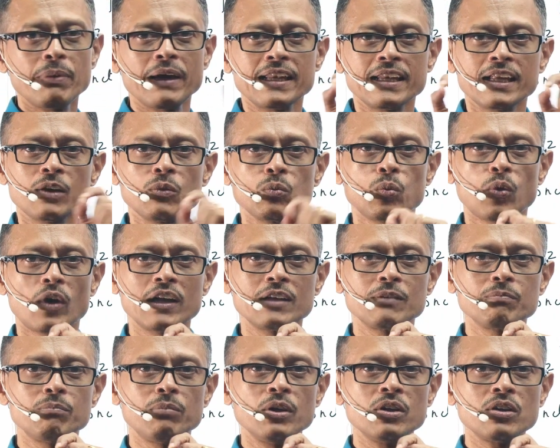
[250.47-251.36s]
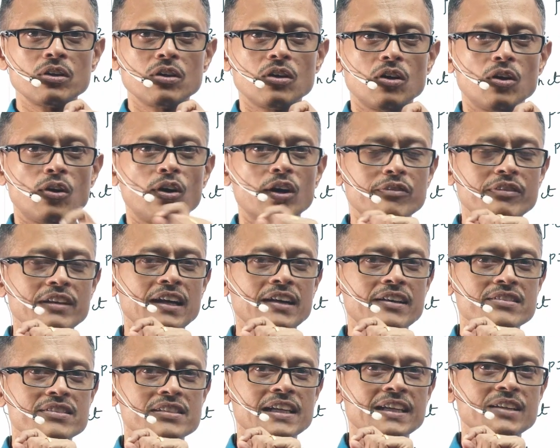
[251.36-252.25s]
pen and one book, or we'll
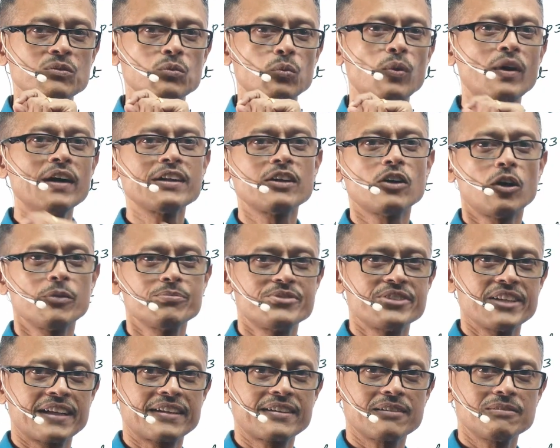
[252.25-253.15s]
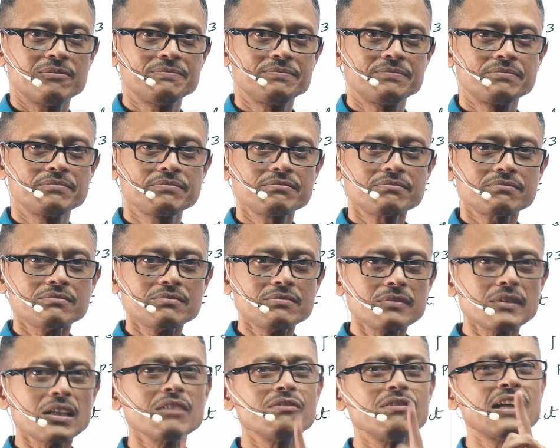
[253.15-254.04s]
have to select one object.
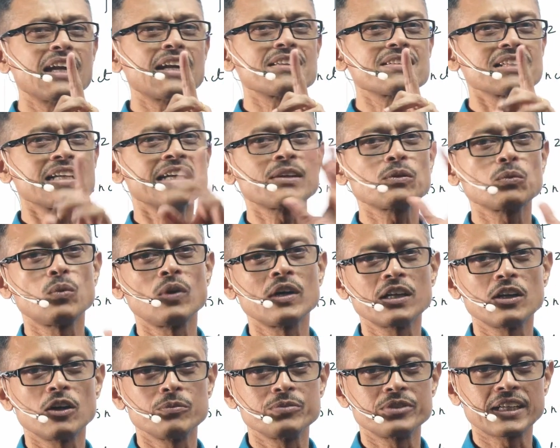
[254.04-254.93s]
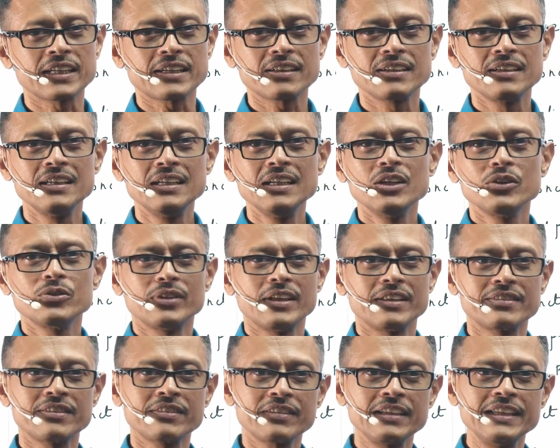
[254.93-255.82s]
We'll have to select one object. So
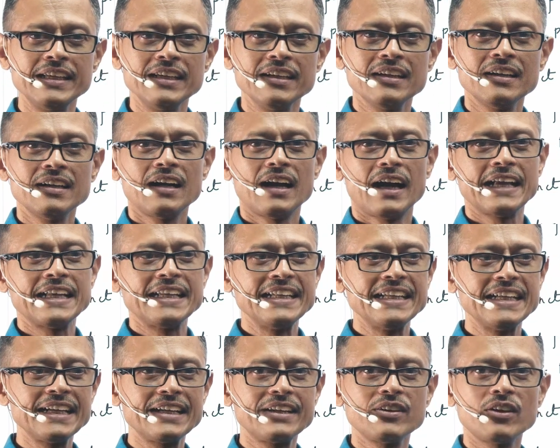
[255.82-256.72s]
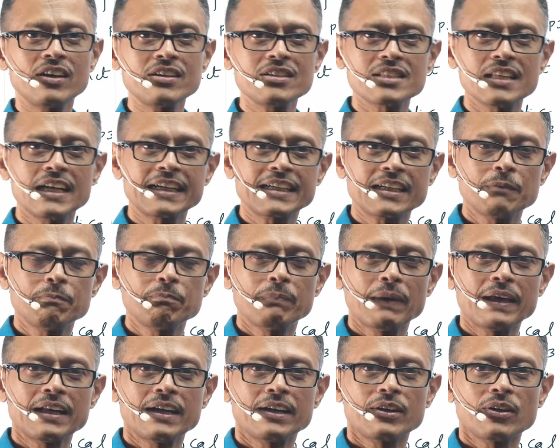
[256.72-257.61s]
essentially, I need not select a
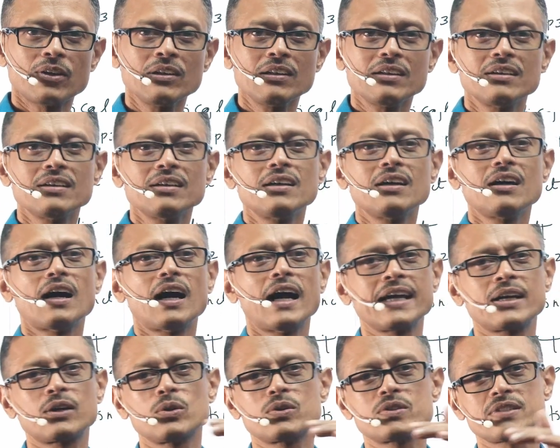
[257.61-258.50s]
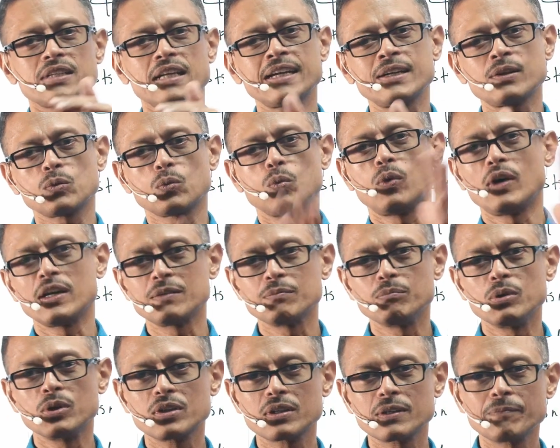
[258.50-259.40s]
pen at all. I could select one
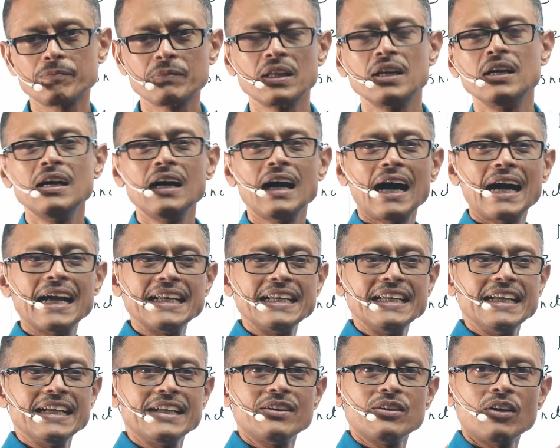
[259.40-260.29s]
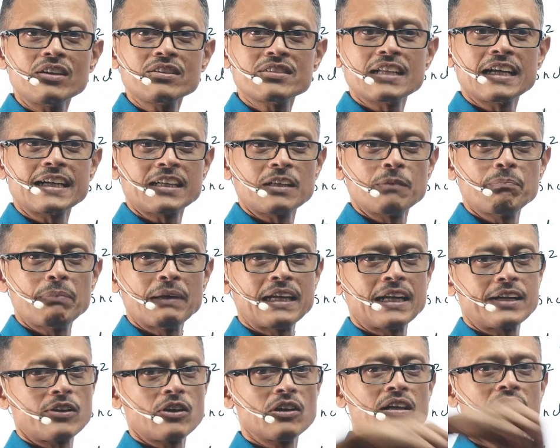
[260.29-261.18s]
book. I need not select a pen
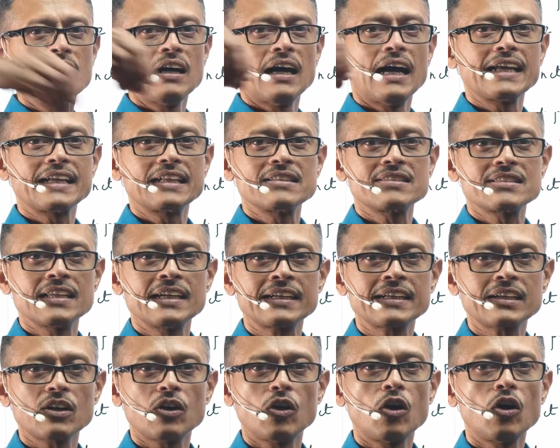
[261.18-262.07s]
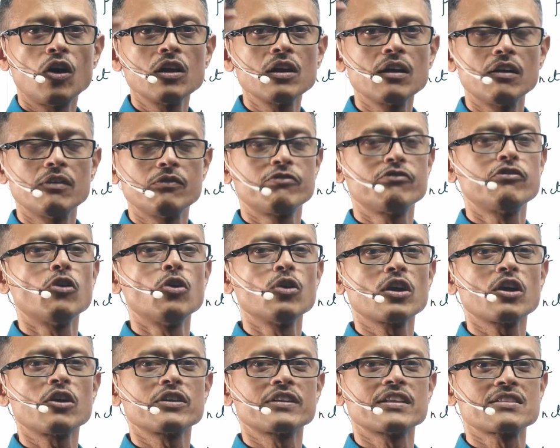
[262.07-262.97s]
at all. I can select all
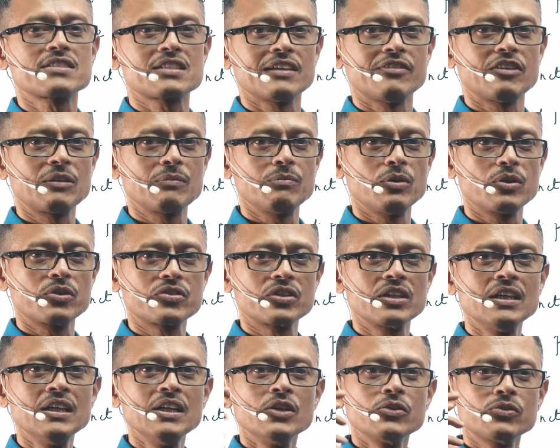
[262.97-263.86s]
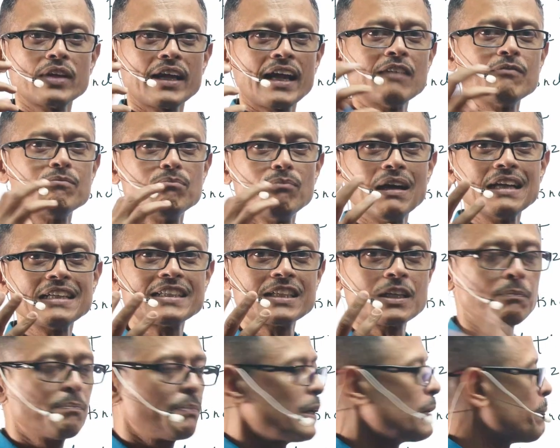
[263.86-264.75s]
4 out of the 7 books. So I have
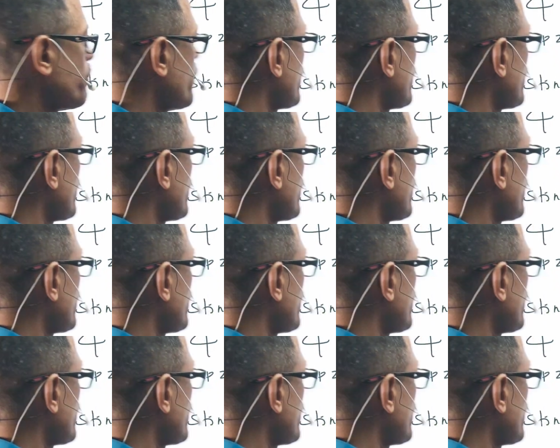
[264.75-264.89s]
multiple